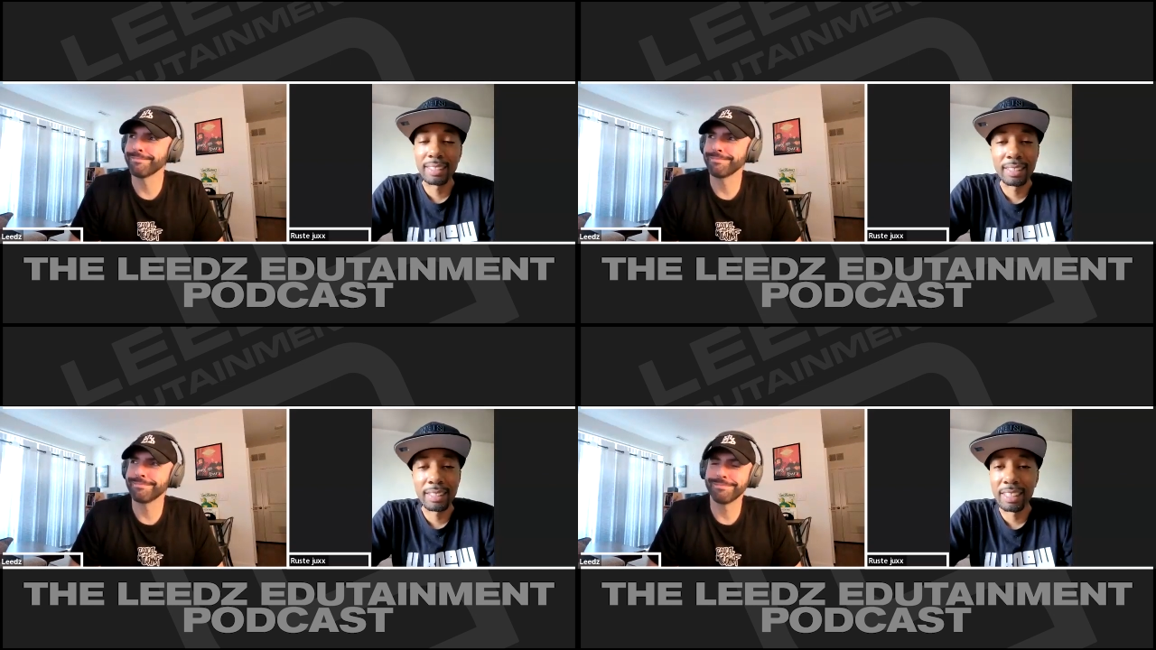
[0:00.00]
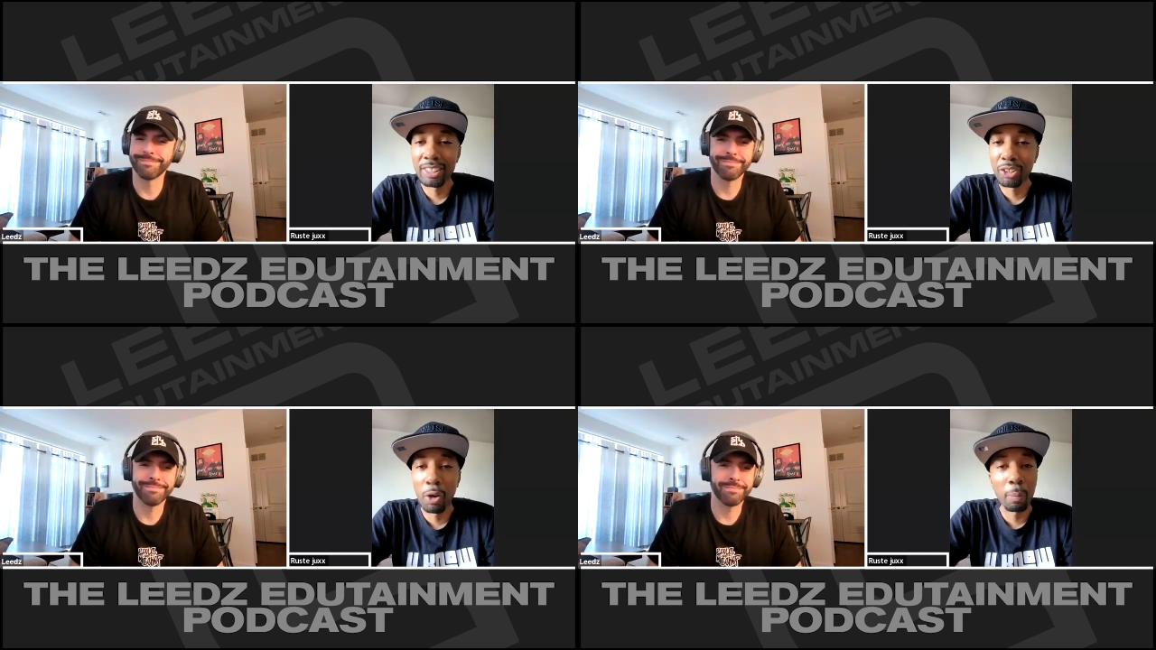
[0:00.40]
Speaker 1: is,
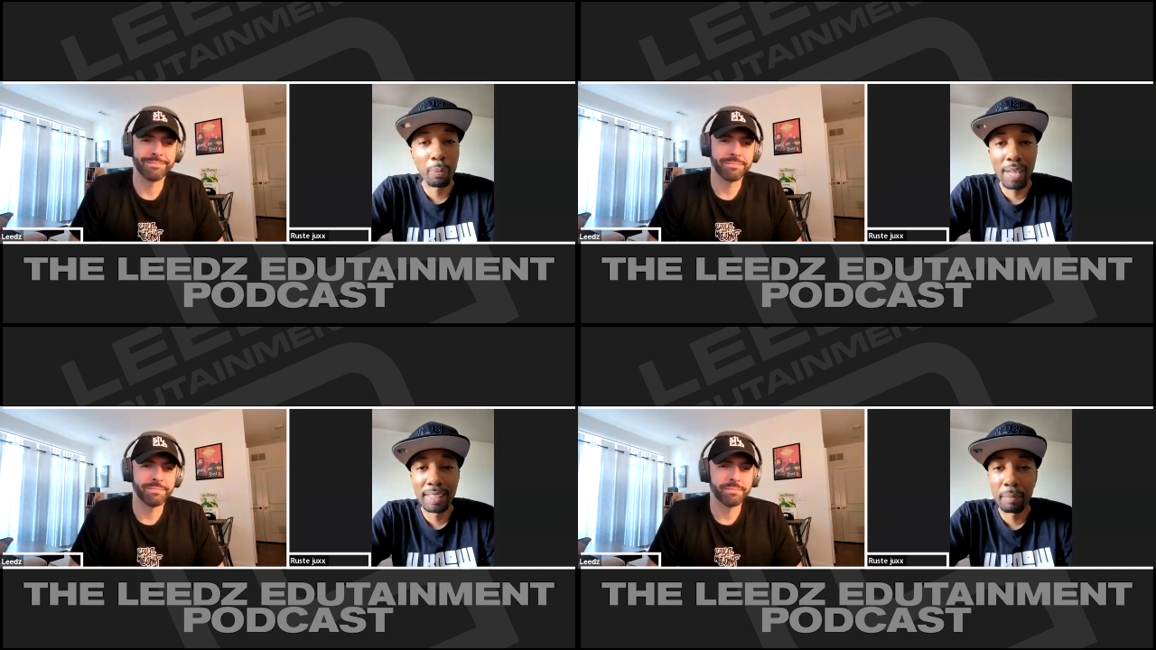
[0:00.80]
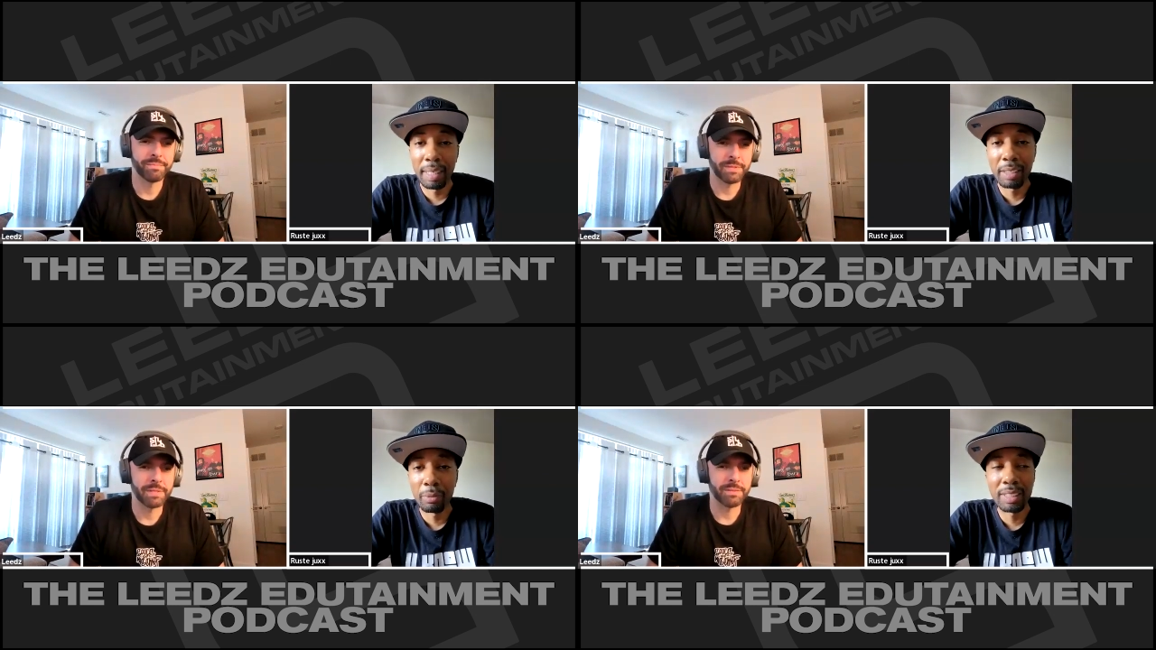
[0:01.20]
is Sean Price,
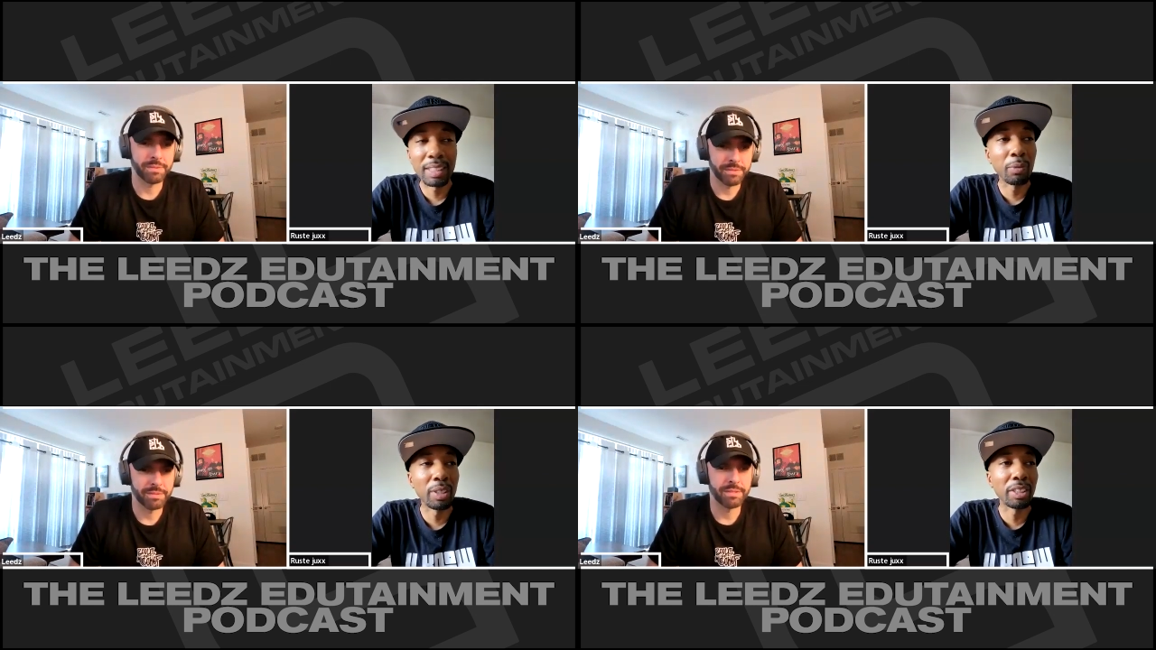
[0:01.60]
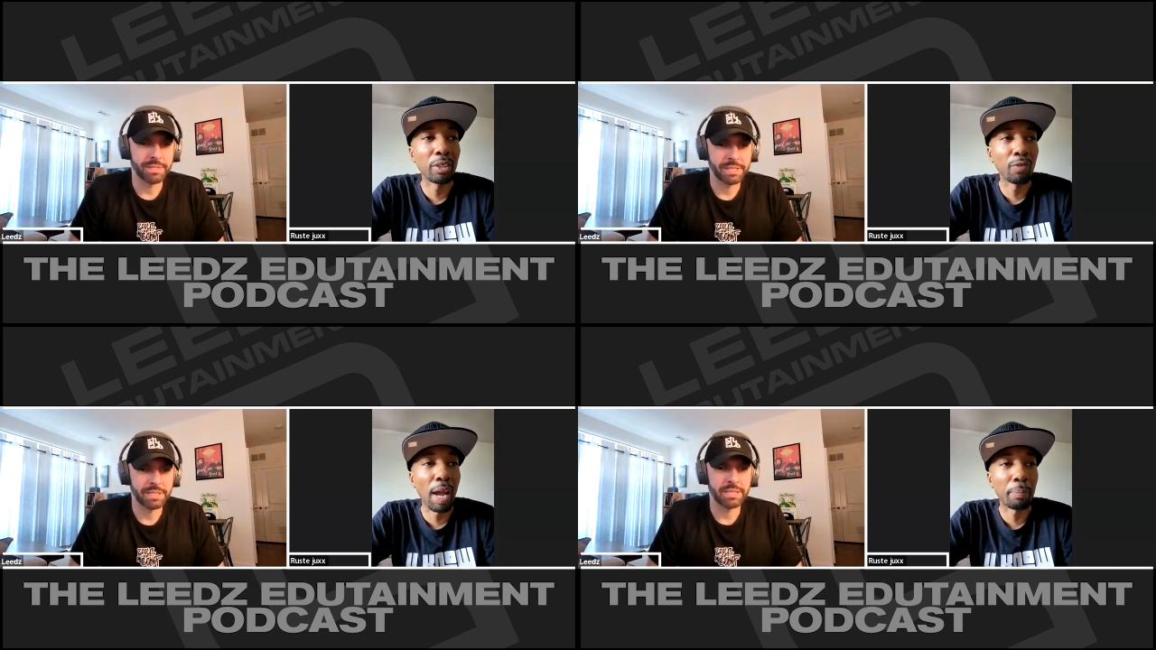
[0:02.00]
man. He was he
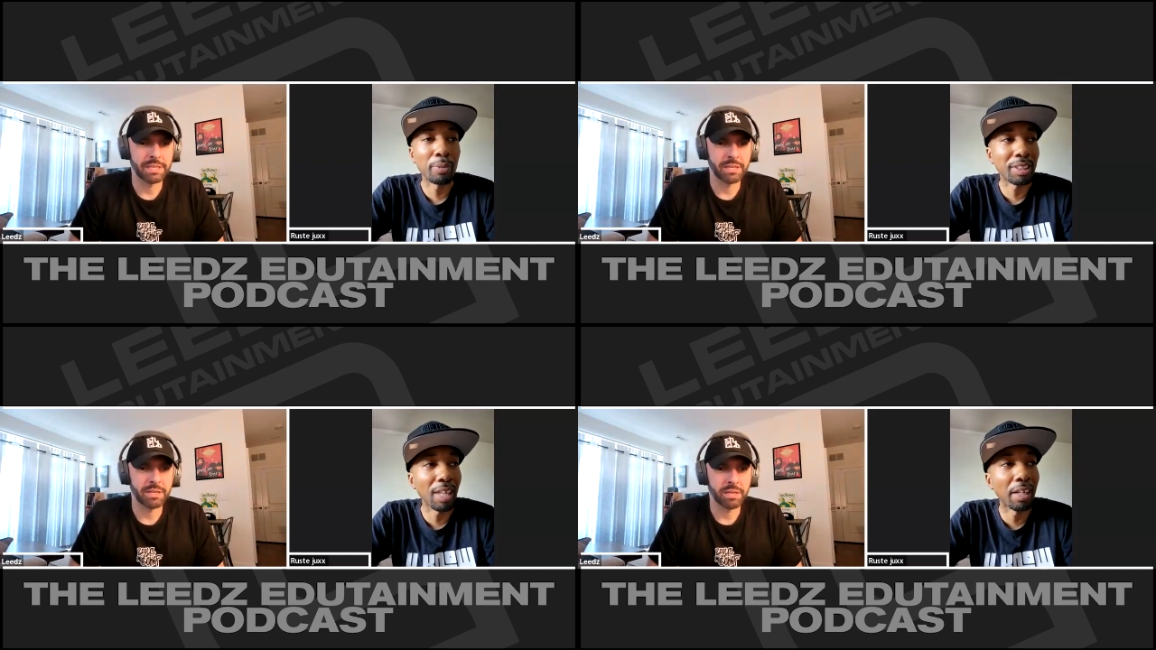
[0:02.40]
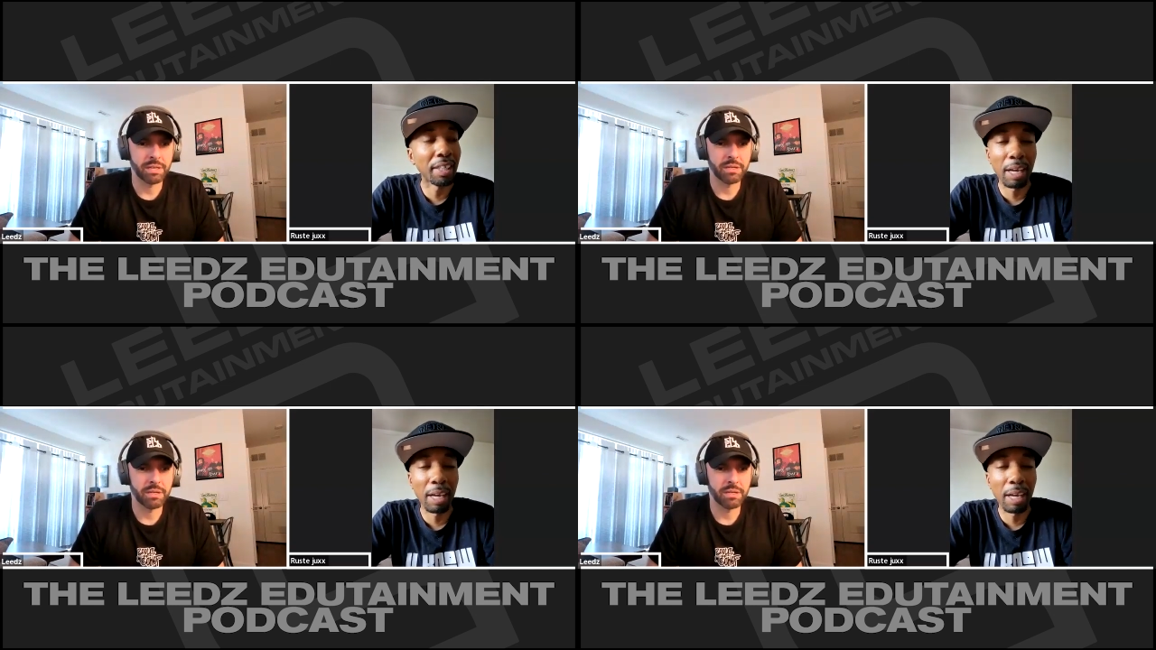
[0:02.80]
wasn't a rap persona.